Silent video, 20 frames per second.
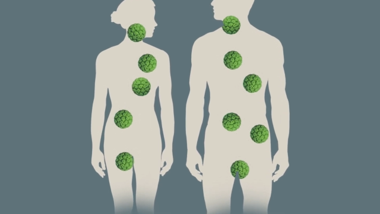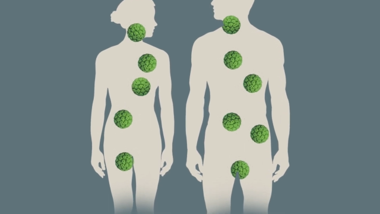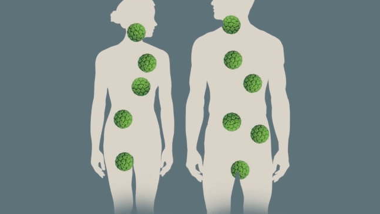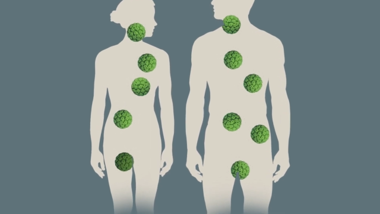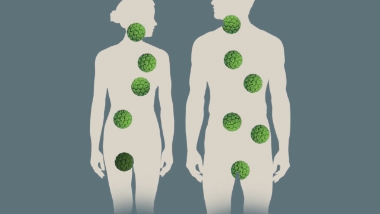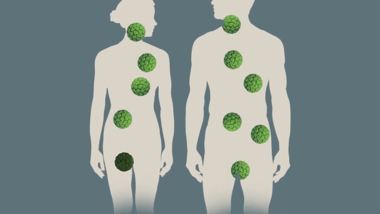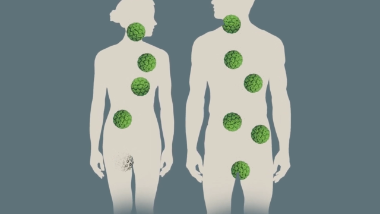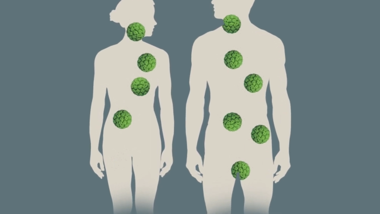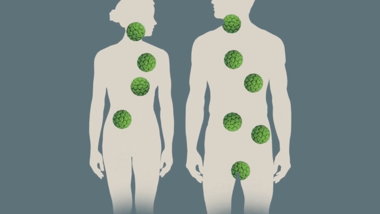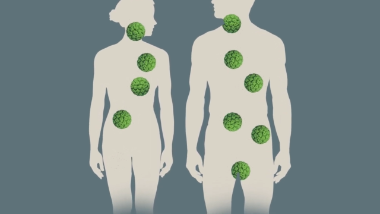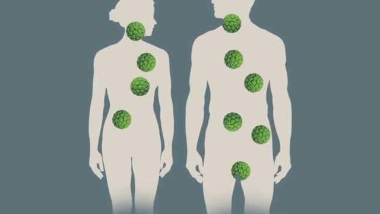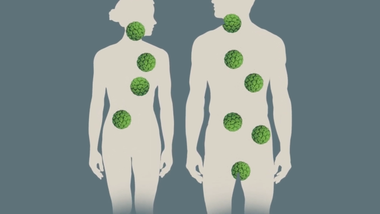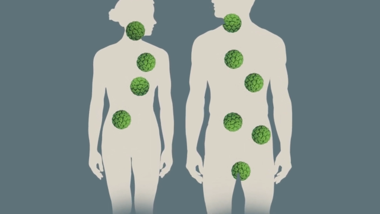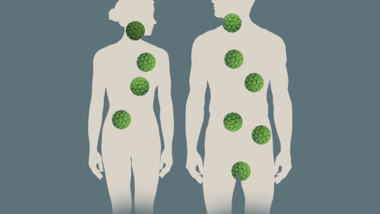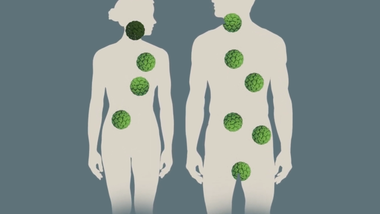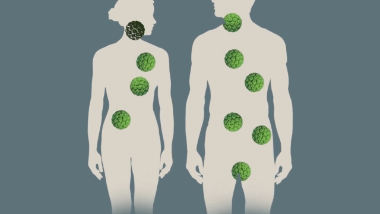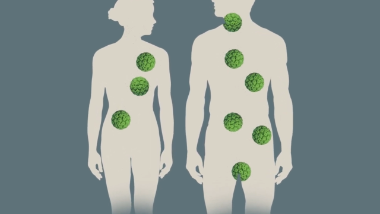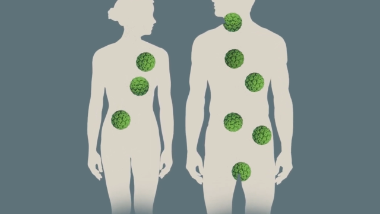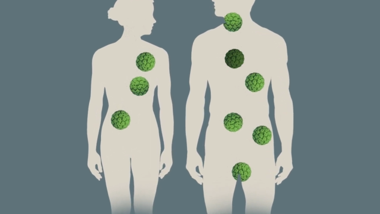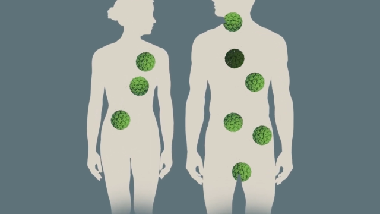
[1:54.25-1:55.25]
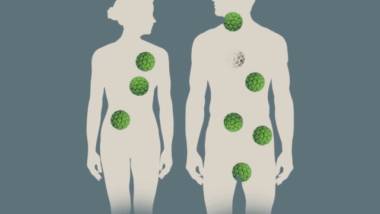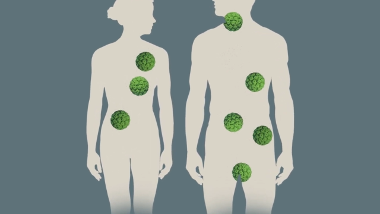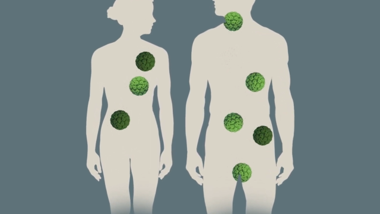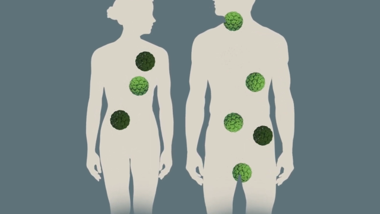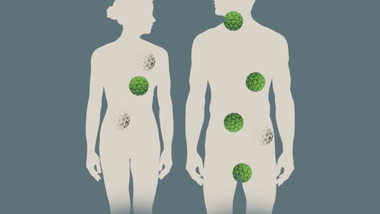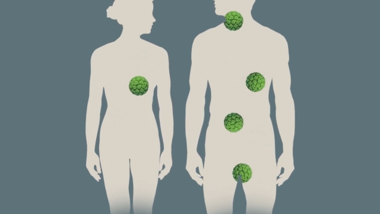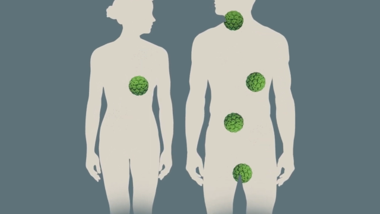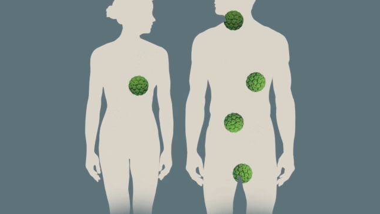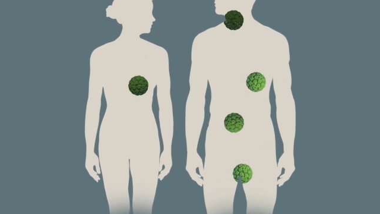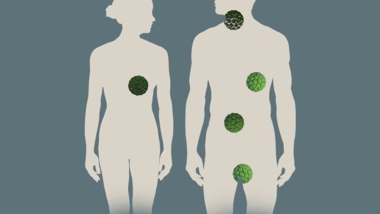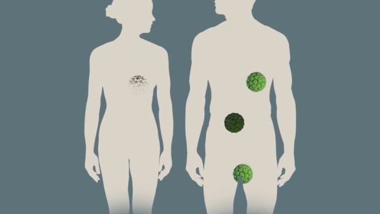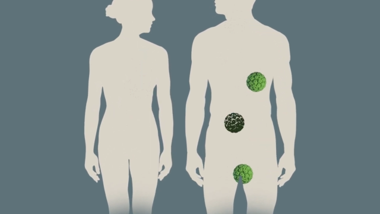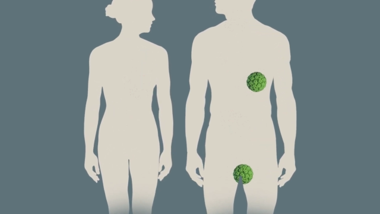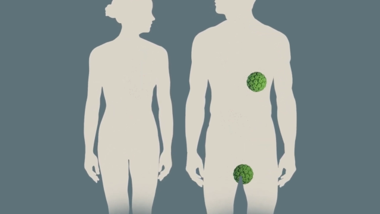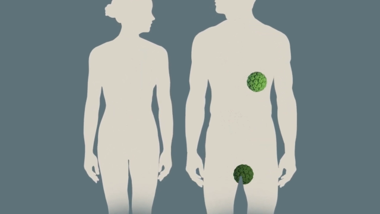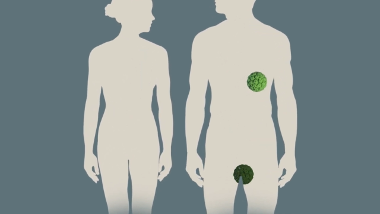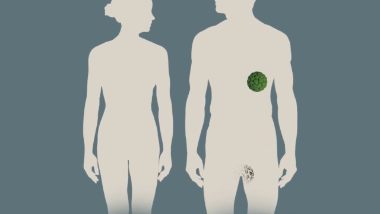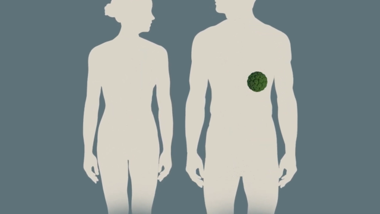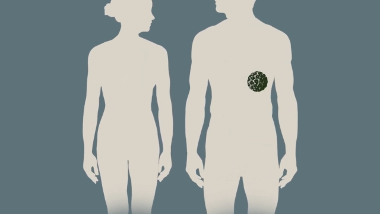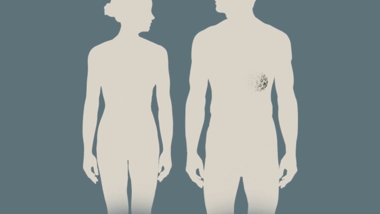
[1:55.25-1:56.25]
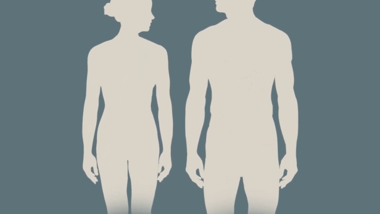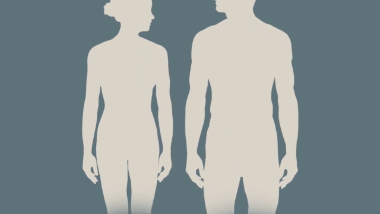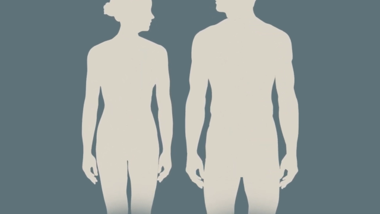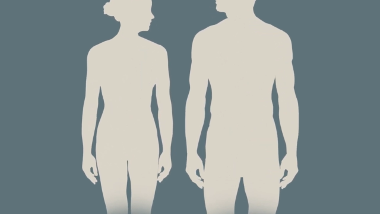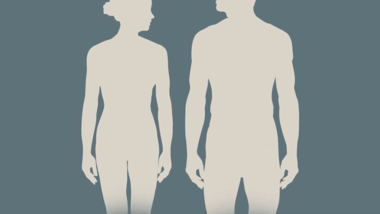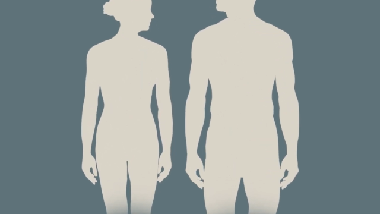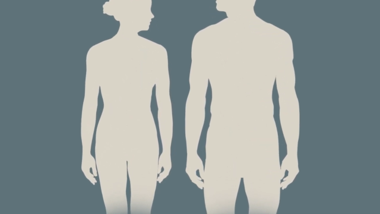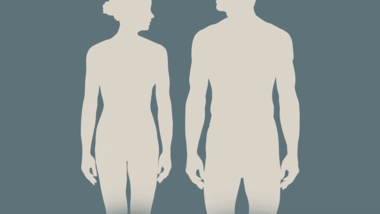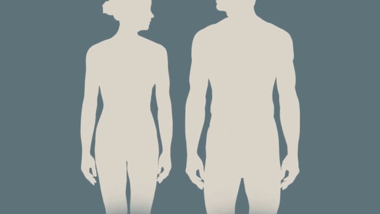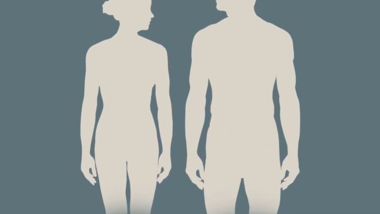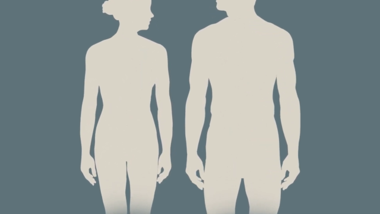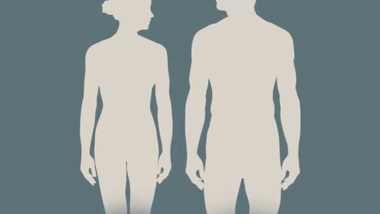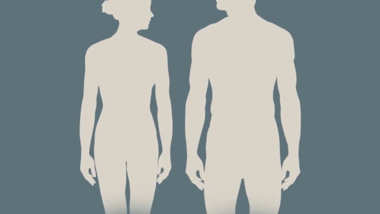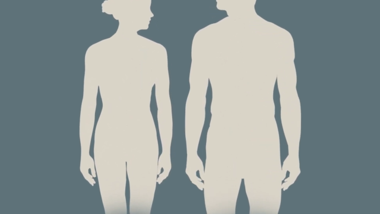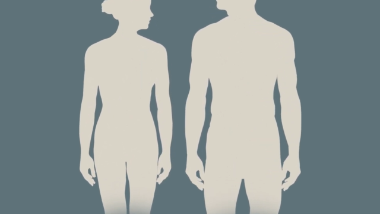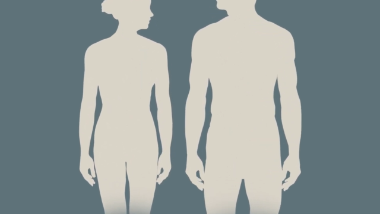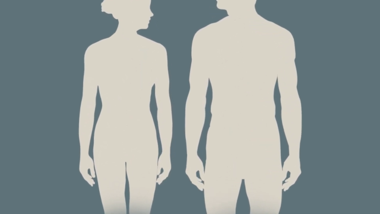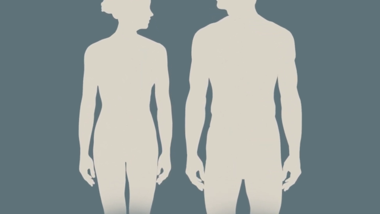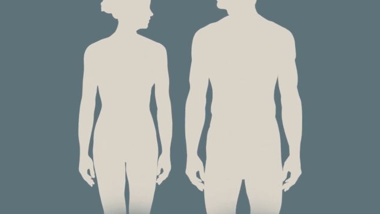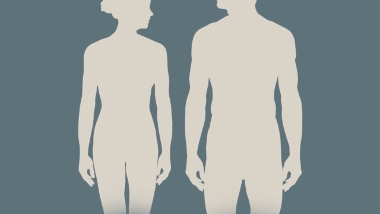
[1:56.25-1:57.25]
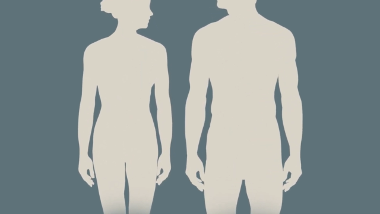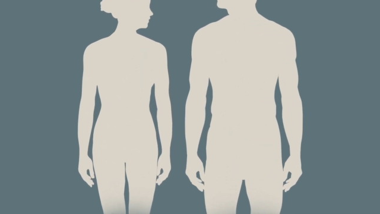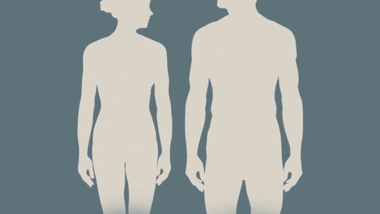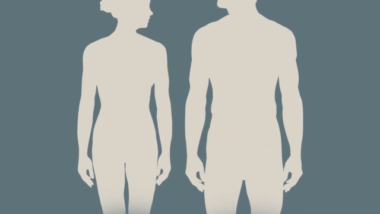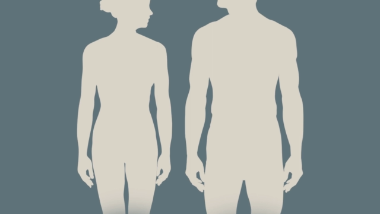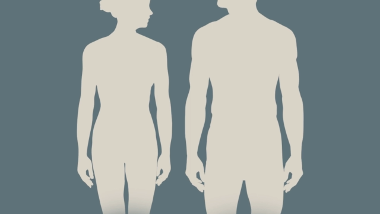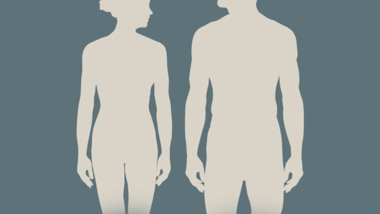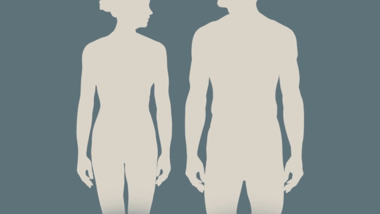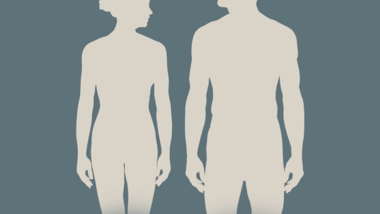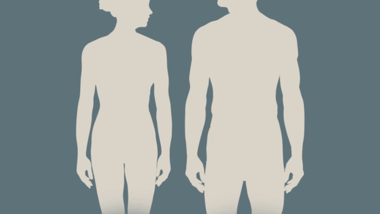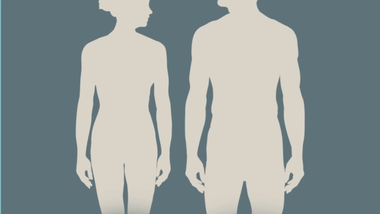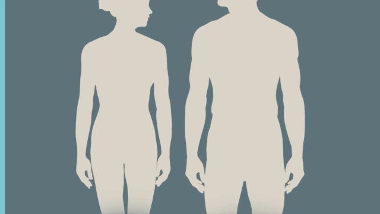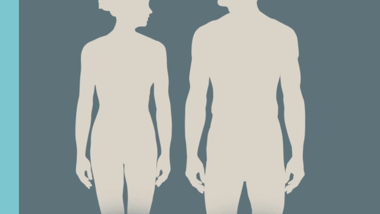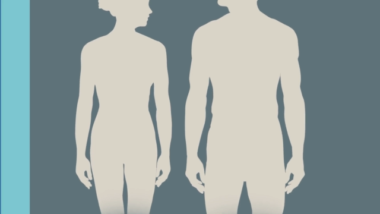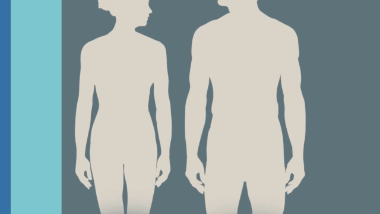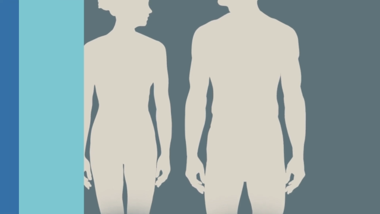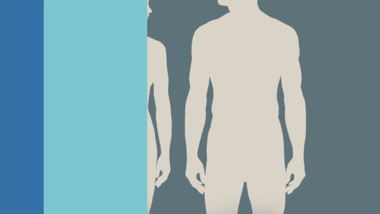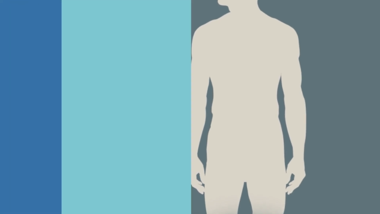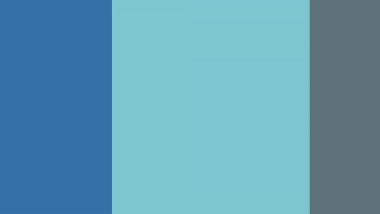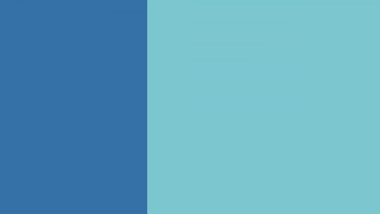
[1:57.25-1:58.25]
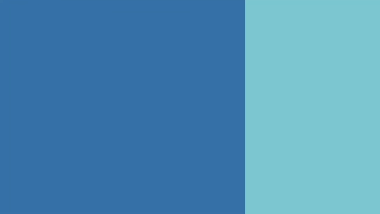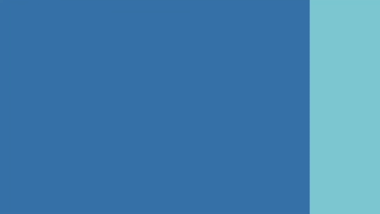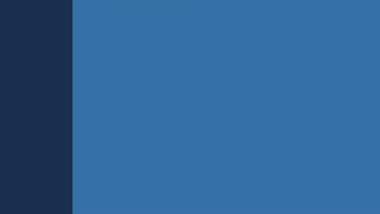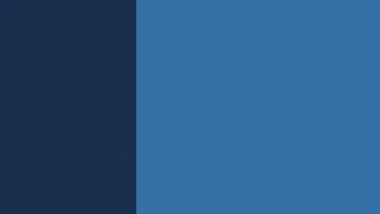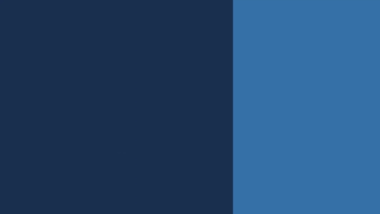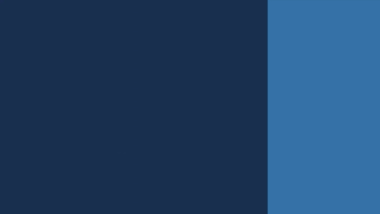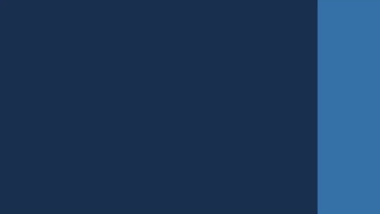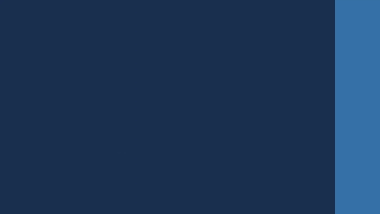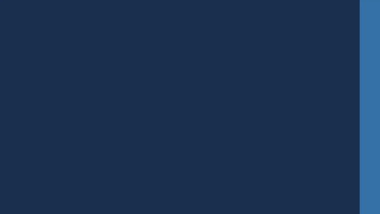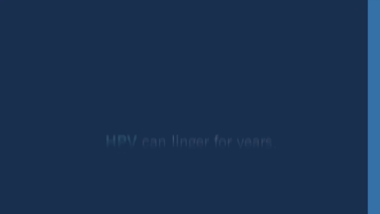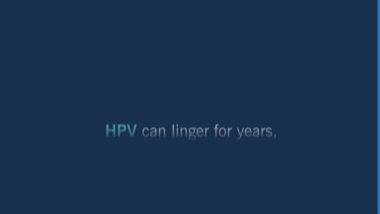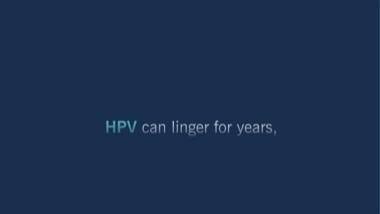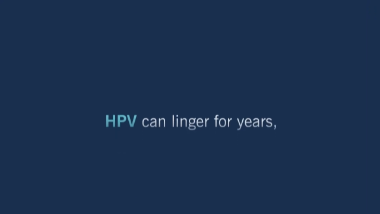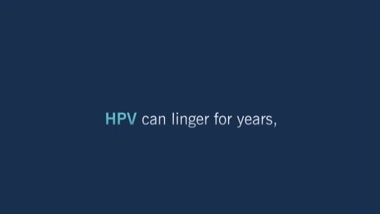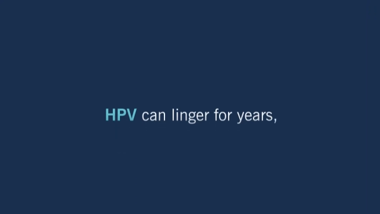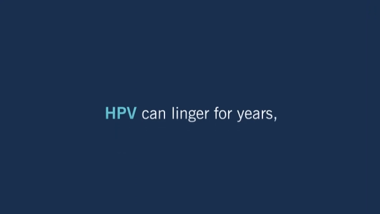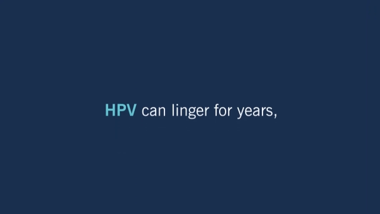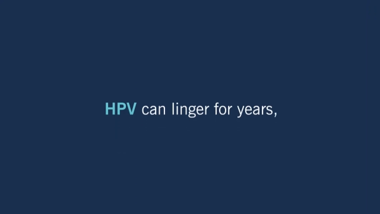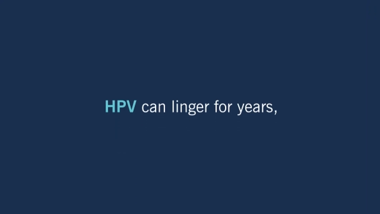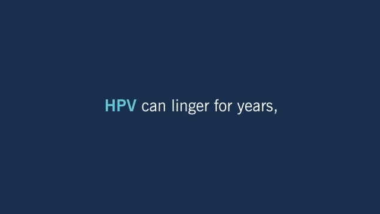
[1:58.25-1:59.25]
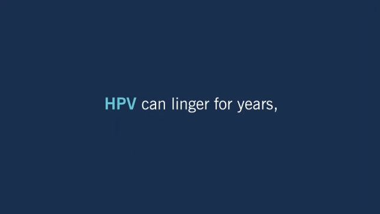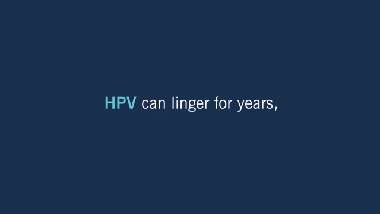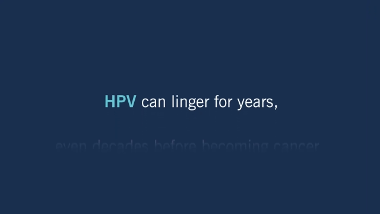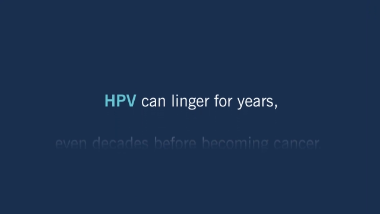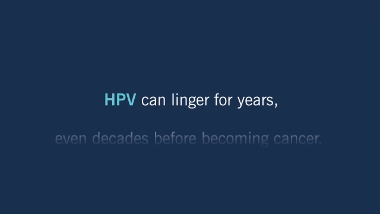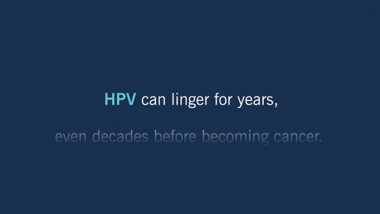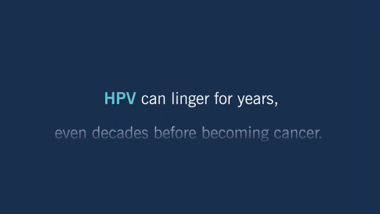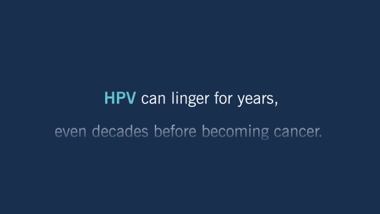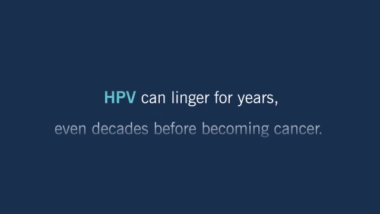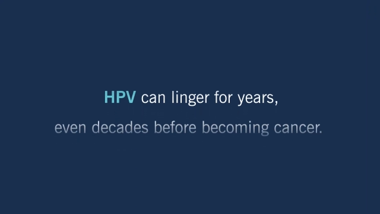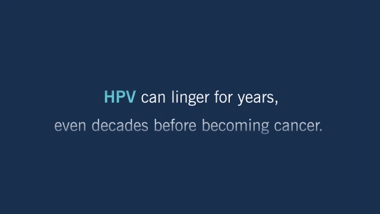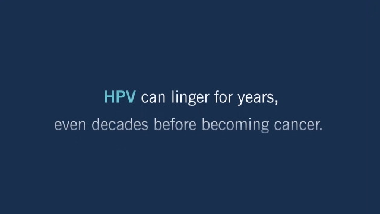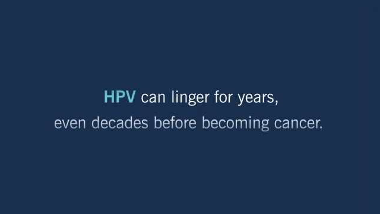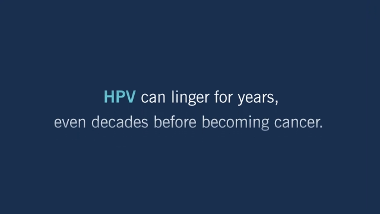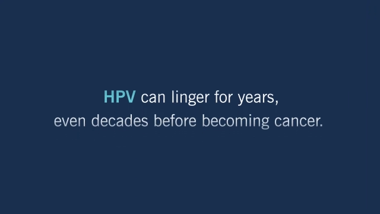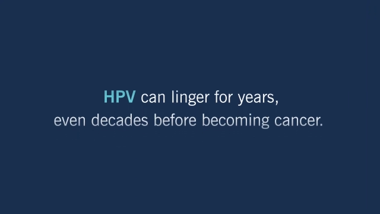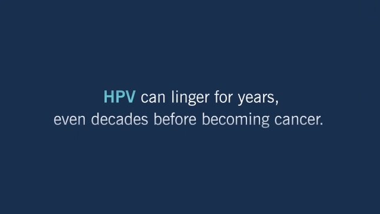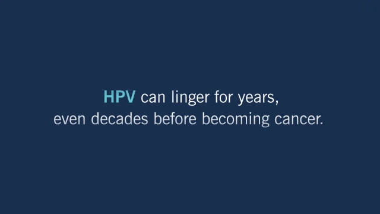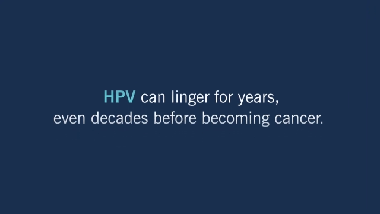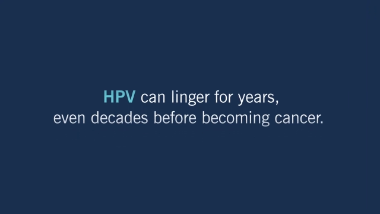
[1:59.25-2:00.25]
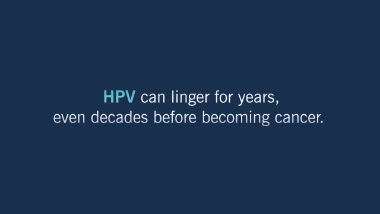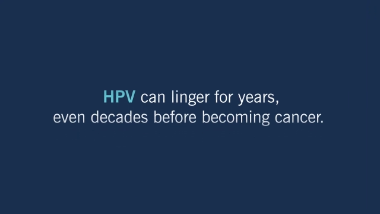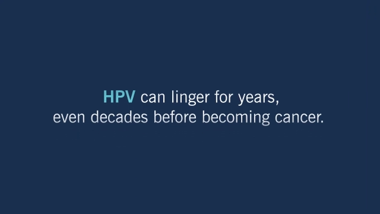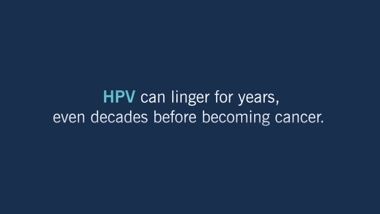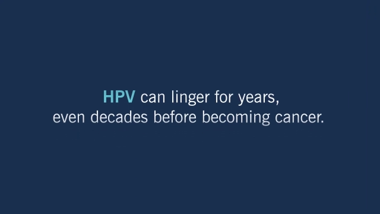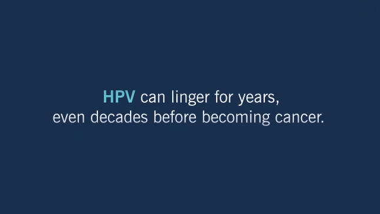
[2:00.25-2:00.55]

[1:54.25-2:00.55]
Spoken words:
[unreadable: no face in view]